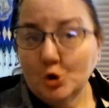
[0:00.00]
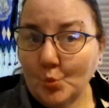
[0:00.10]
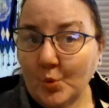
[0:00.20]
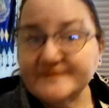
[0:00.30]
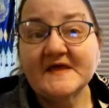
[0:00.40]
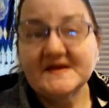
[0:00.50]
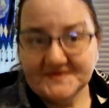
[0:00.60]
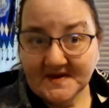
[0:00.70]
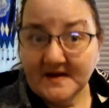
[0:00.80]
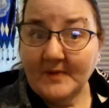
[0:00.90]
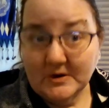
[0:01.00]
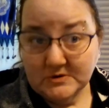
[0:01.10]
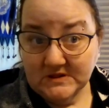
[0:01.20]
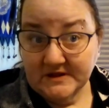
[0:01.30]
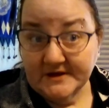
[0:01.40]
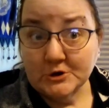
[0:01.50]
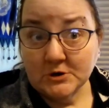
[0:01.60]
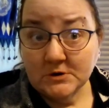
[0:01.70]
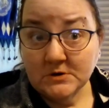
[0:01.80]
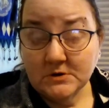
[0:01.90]
what they say about
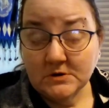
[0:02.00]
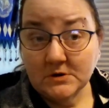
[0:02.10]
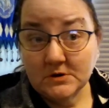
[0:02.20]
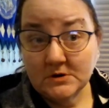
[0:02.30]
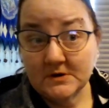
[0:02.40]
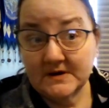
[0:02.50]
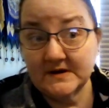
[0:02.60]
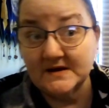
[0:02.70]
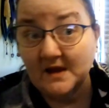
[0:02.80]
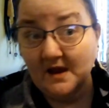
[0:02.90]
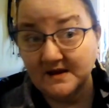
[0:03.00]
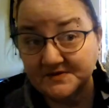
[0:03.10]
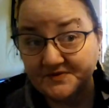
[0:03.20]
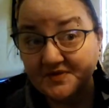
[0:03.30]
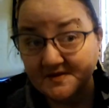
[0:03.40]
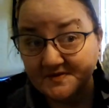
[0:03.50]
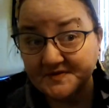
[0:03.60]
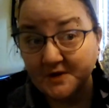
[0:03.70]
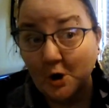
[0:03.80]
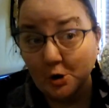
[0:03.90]
glitter is this
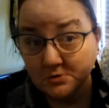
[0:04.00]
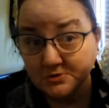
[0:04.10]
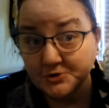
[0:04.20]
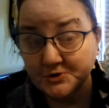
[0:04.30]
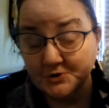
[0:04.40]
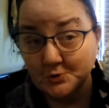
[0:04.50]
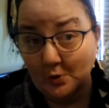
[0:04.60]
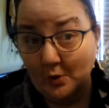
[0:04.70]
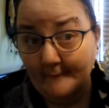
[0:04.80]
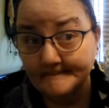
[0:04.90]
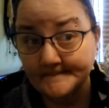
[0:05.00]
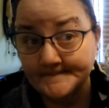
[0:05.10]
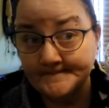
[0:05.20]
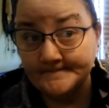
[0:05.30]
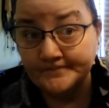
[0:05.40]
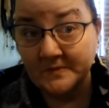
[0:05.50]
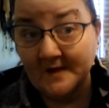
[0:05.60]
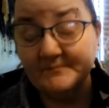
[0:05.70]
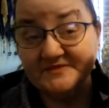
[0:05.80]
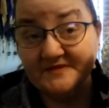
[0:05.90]
yarn too.
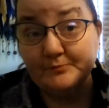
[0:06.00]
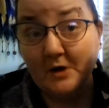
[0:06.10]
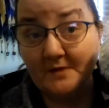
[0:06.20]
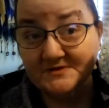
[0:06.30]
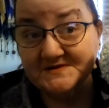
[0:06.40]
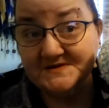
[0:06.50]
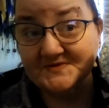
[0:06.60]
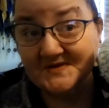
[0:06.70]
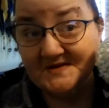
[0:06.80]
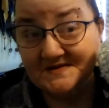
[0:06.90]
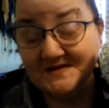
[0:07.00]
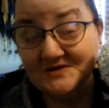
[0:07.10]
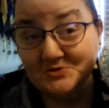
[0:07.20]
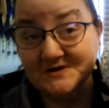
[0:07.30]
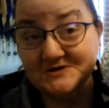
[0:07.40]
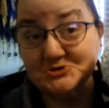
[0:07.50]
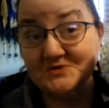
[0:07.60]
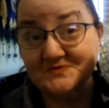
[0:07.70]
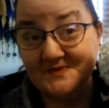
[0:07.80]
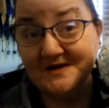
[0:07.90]
But they probably discontinued it
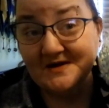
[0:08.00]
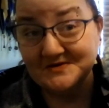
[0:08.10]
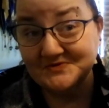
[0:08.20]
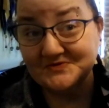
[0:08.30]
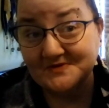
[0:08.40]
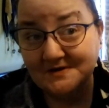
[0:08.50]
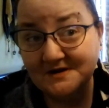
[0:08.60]
just because,